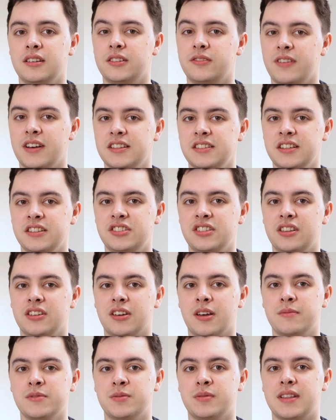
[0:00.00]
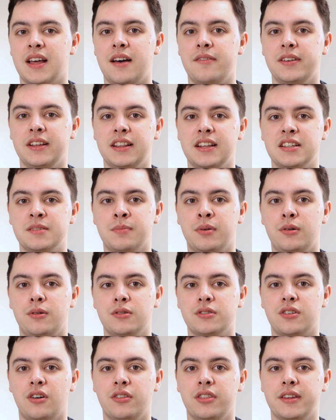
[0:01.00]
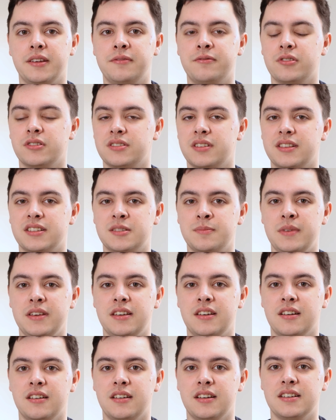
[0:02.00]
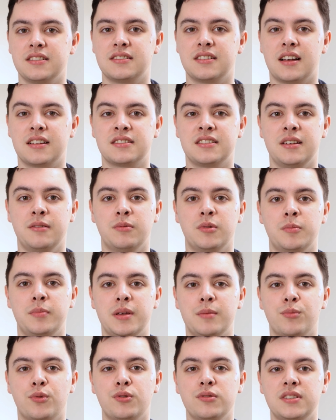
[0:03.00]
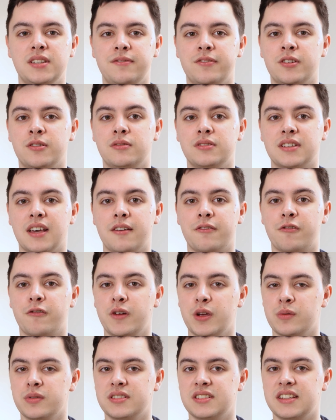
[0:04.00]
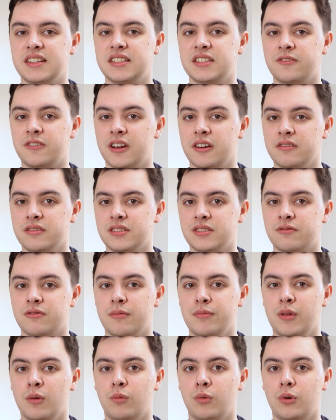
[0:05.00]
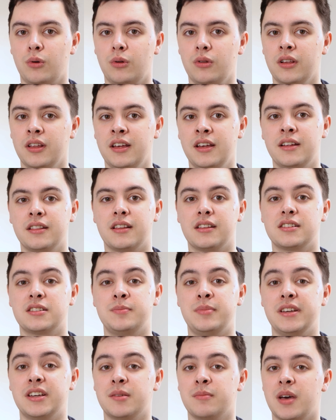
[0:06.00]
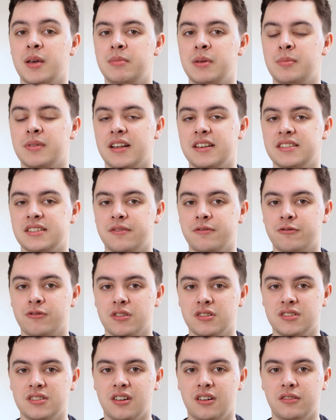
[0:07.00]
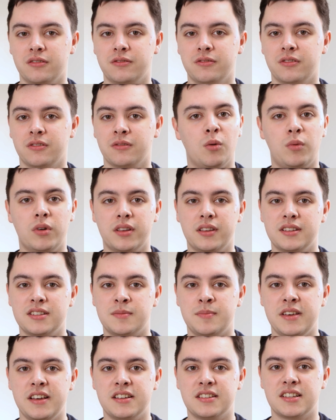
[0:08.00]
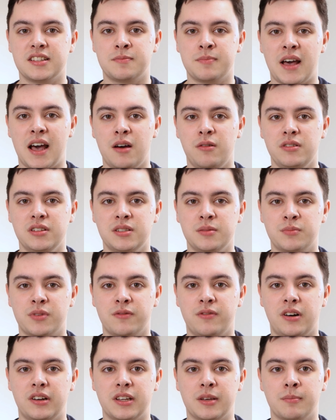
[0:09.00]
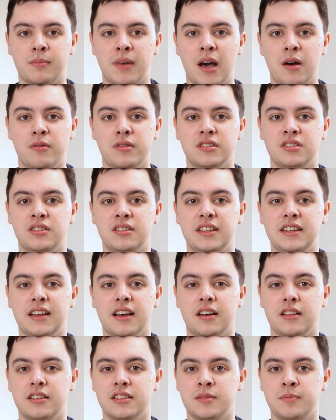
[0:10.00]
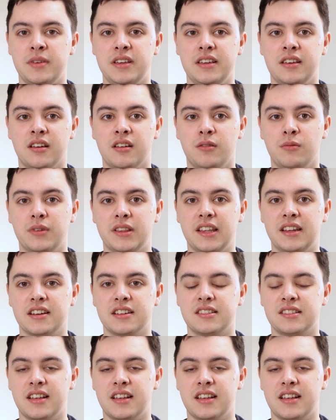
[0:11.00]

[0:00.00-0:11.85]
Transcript: An advantage that comes with having this port on the front of the speaker is that it will be more difficult to get frequency interference from the wall that the speaker may be placed in front of. One of the speakers is powered, providing power to the other speaker within the